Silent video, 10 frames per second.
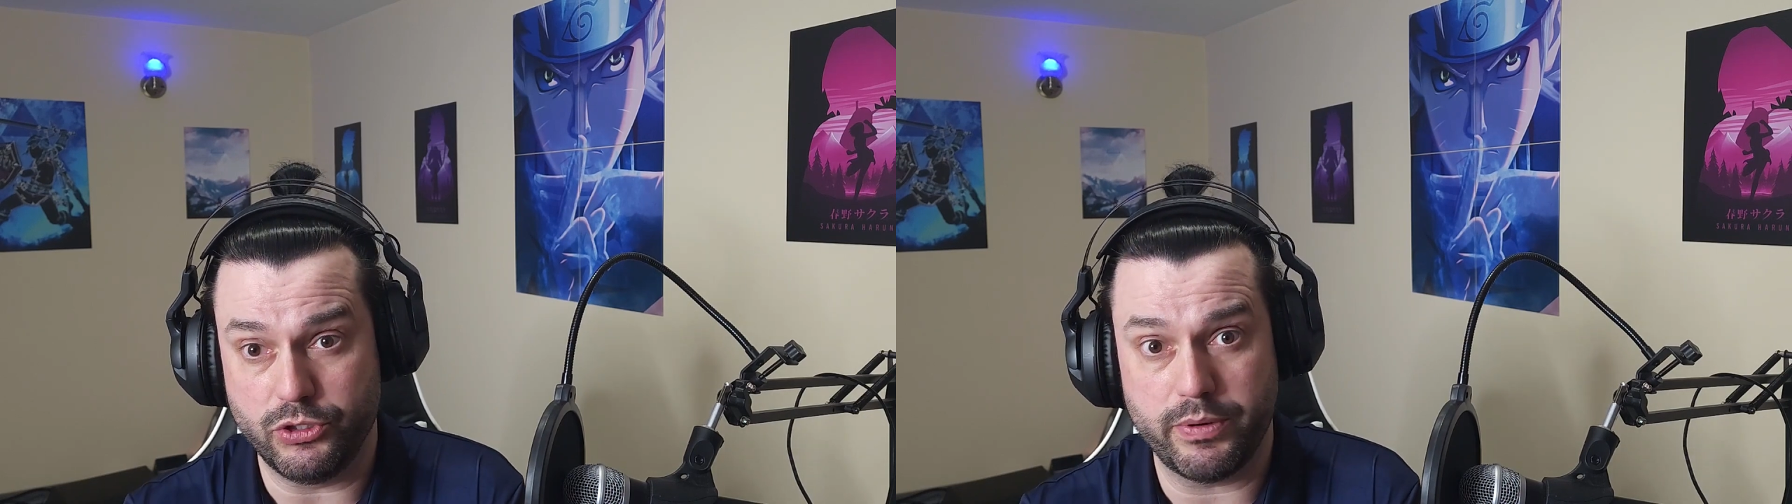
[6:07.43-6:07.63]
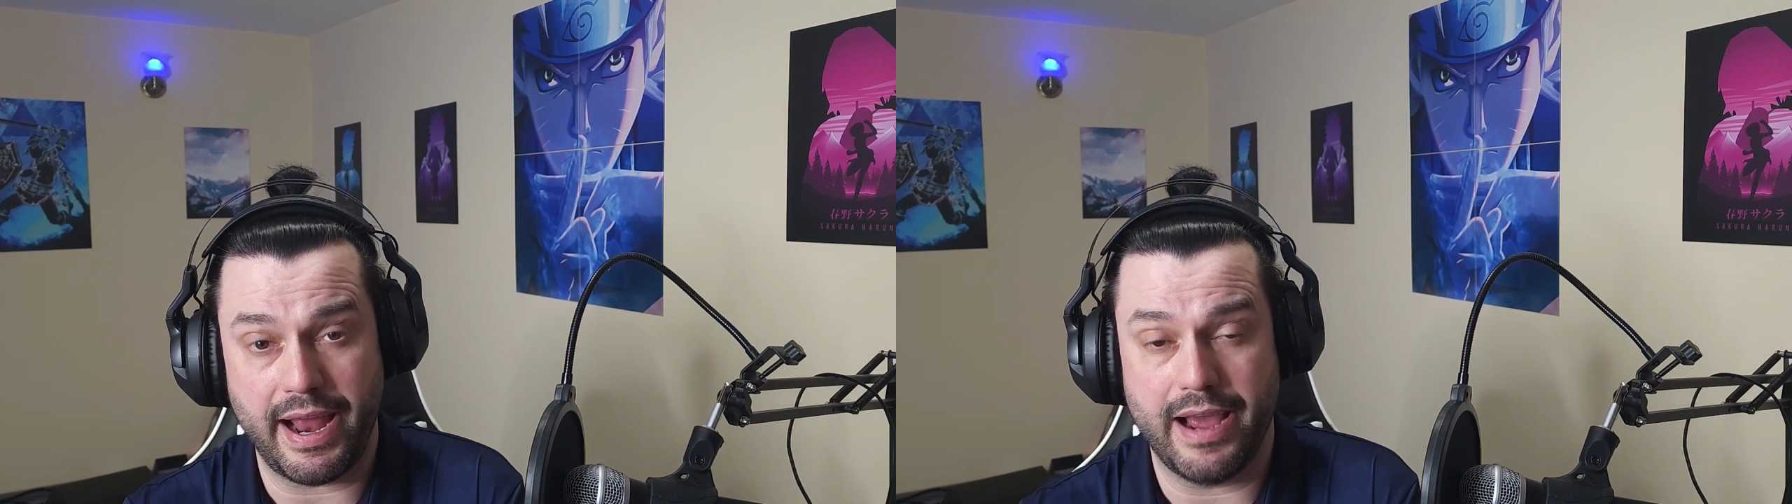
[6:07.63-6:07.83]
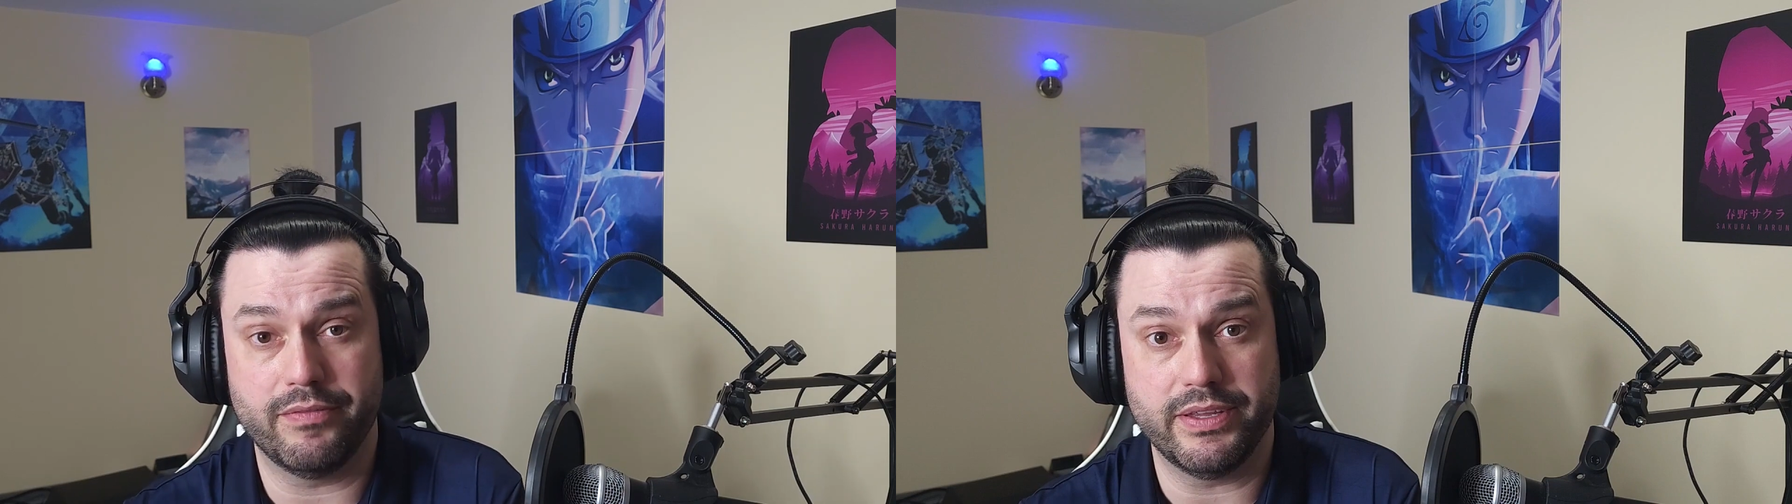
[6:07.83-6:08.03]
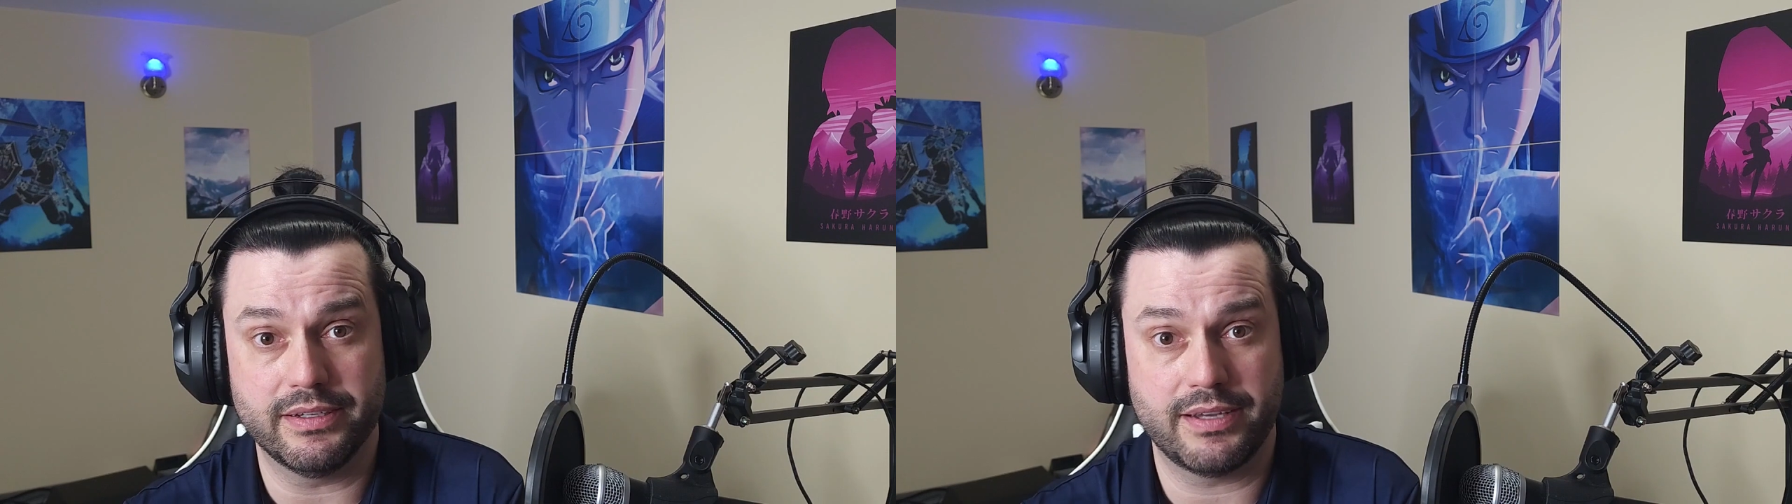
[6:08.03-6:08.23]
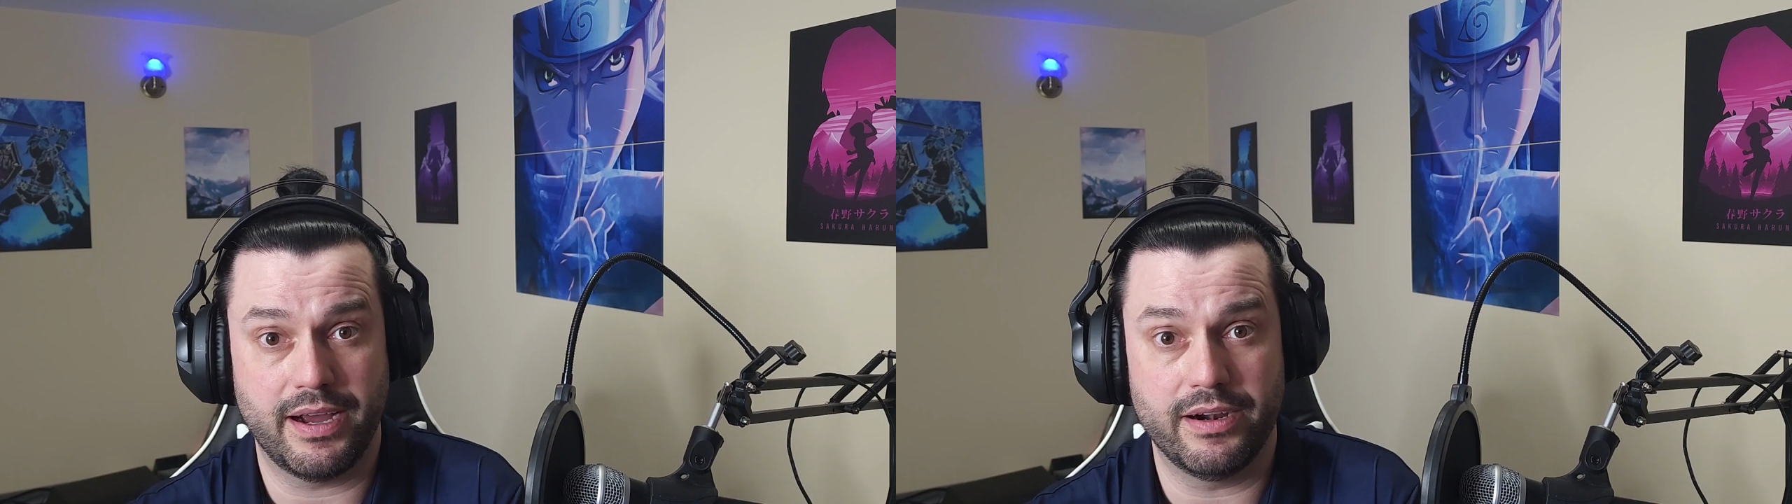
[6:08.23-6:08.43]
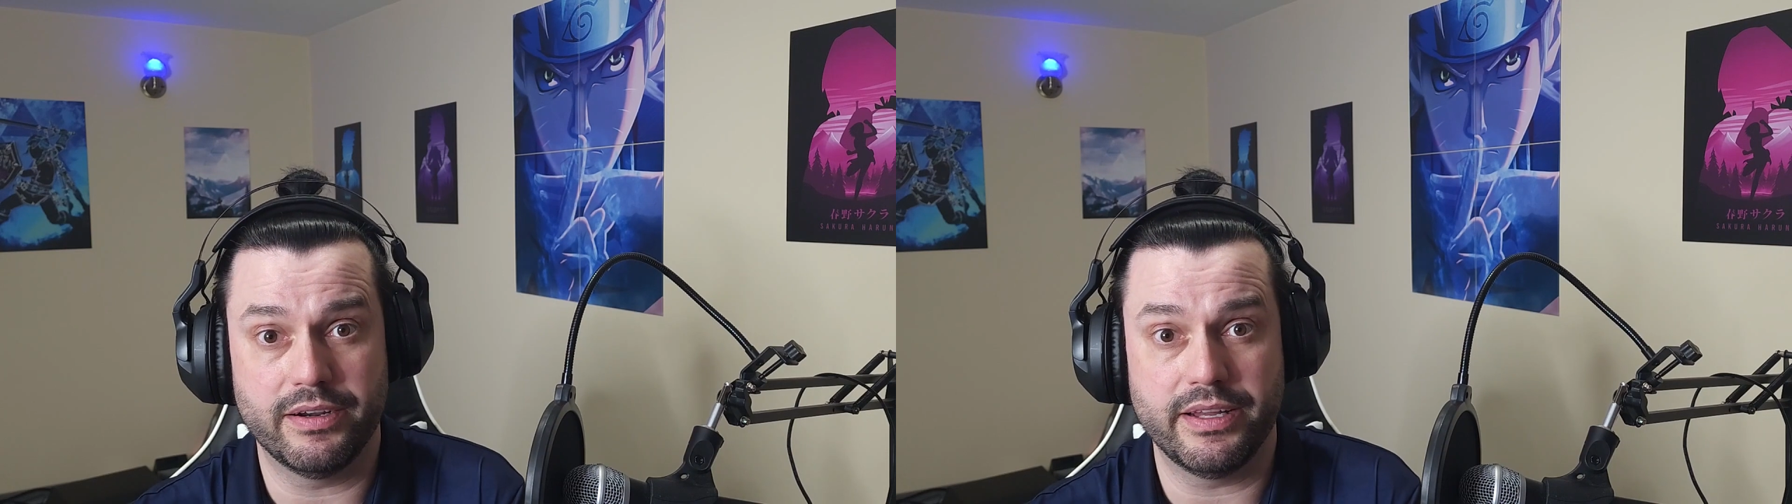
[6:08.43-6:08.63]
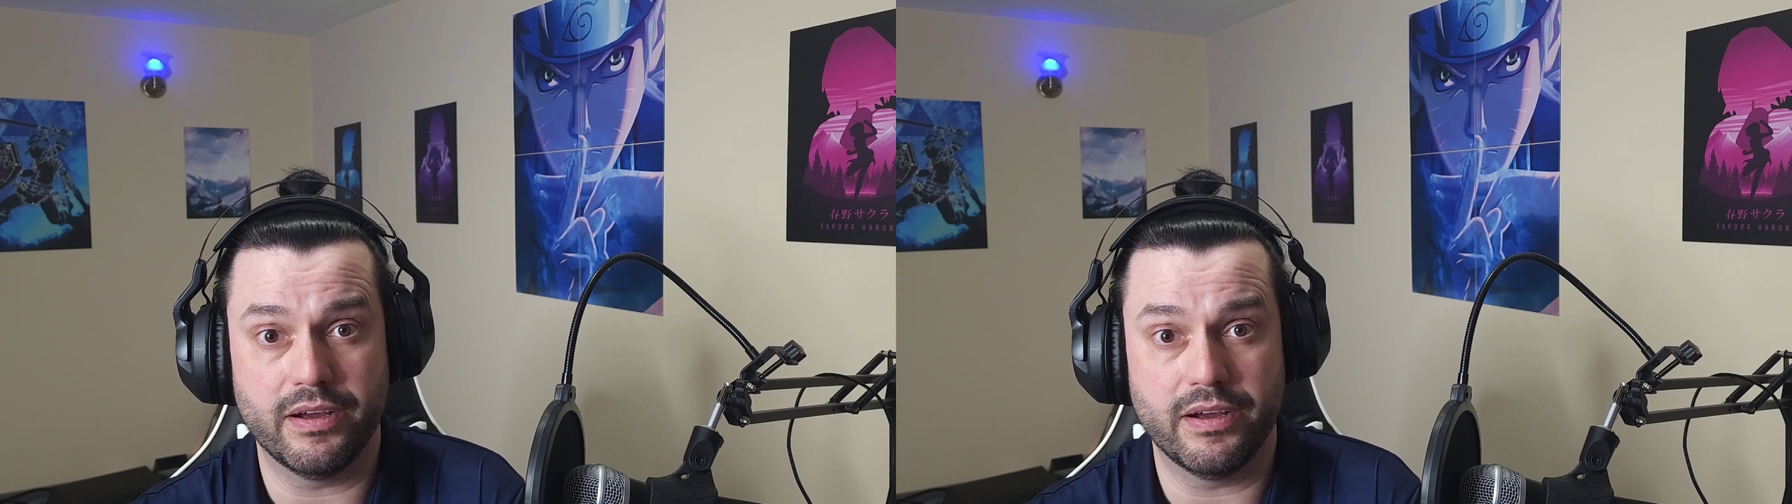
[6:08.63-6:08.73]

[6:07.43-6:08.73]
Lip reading: you would have the entirety